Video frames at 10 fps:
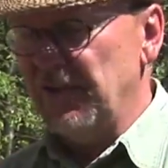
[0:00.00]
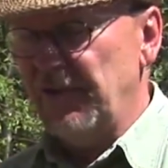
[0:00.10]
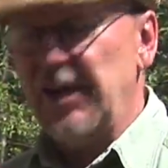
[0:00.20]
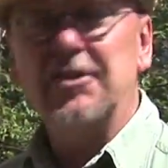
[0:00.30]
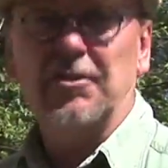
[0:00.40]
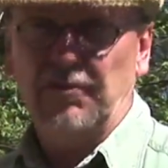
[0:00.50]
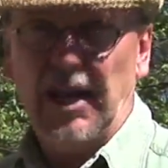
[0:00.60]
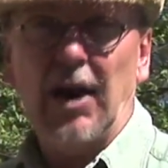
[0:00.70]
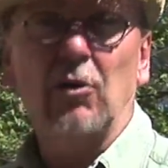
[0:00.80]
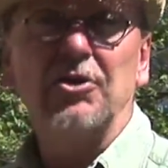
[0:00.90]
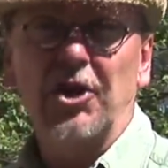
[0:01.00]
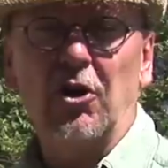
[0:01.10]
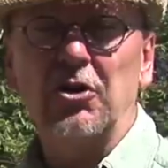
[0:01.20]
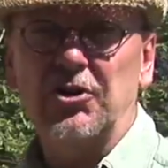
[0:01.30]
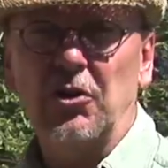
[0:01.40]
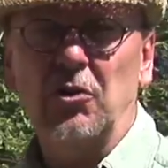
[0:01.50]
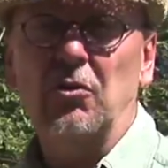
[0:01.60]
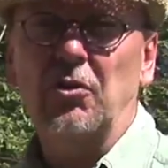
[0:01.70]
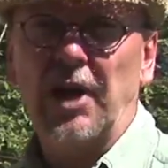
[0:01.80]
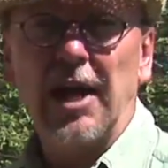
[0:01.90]
affects the flowers and
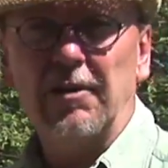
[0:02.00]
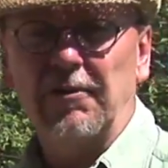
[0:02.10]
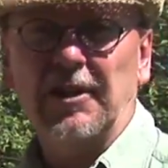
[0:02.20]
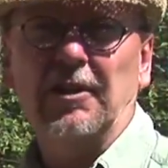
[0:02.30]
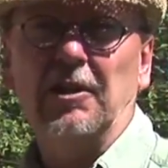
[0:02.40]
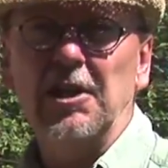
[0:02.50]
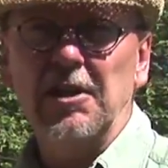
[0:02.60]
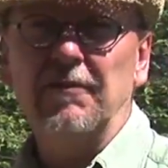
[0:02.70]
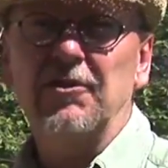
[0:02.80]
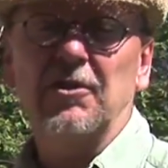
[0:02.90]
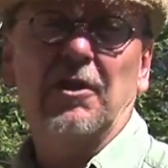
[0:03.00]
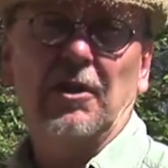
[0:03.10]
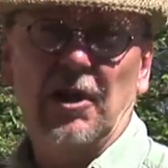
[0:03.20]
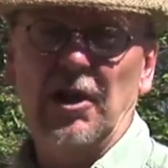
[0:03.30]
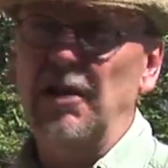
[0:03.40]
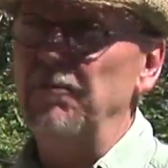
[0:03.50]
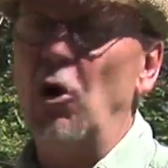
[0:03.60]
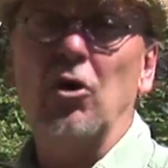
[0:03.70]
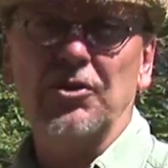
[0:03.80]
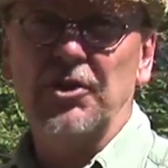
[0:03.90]
also can affect the leaves um,
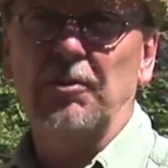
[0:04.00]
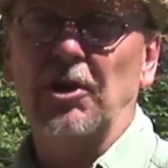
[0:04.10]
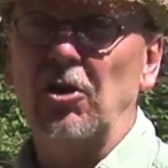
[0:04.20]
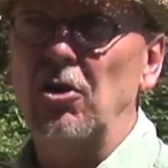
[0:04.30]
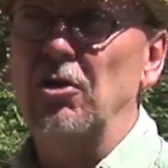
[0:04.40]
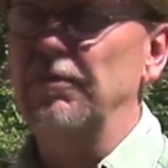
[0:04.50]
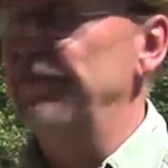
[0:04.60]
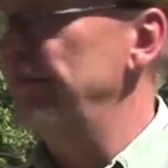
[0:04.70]
all summer long.